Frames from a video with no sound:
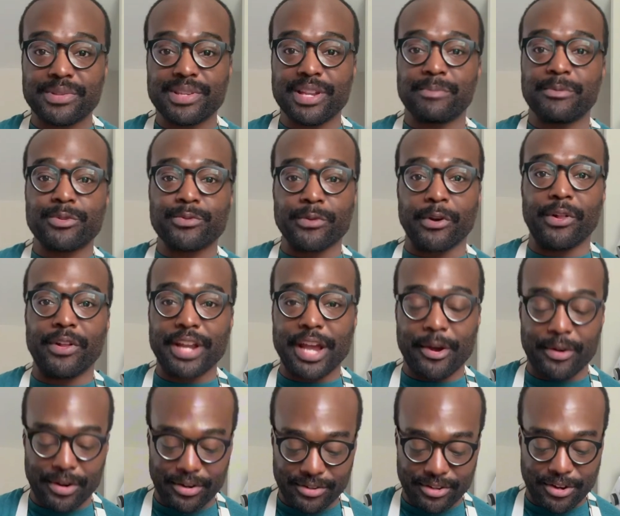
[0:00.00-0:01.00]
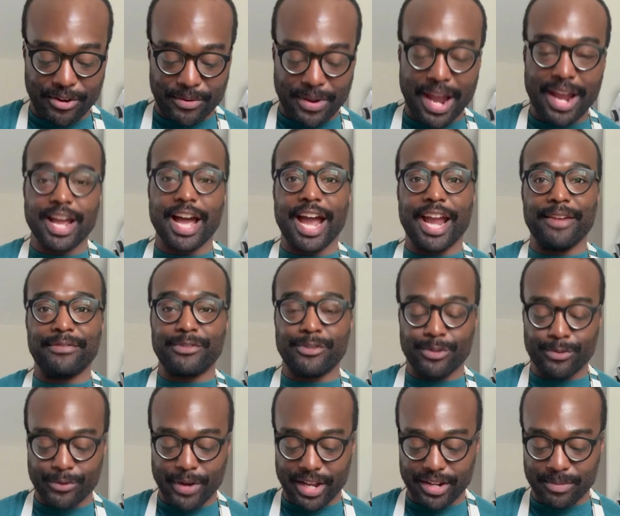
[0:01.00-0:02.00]
step is rolling out our dough. I have 2
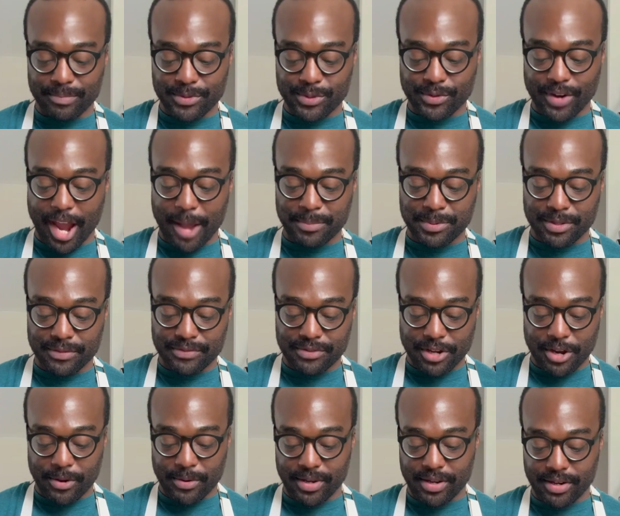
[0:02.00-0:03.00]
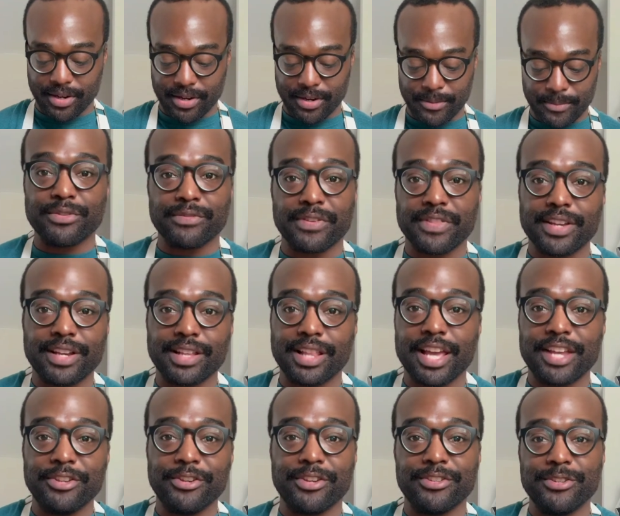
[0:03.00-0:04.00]
random scraps of dough here. So for the
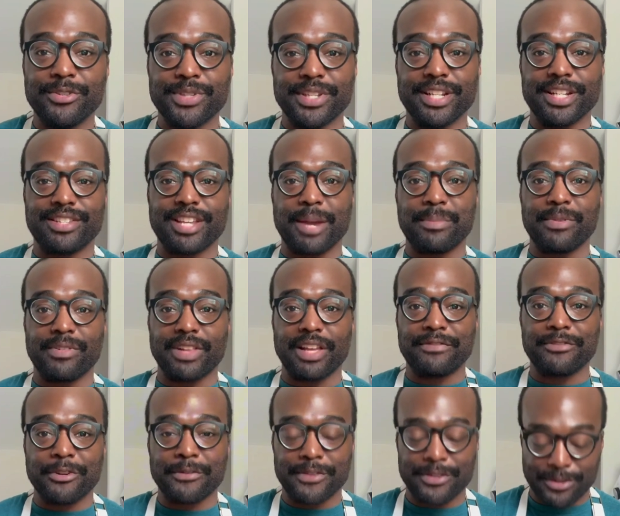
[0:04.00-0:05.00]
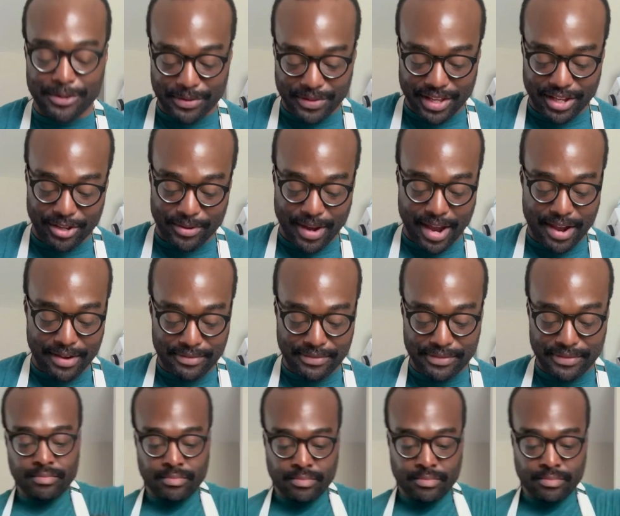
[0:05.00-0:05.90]
galette, you can use any type of leftover dough that you have.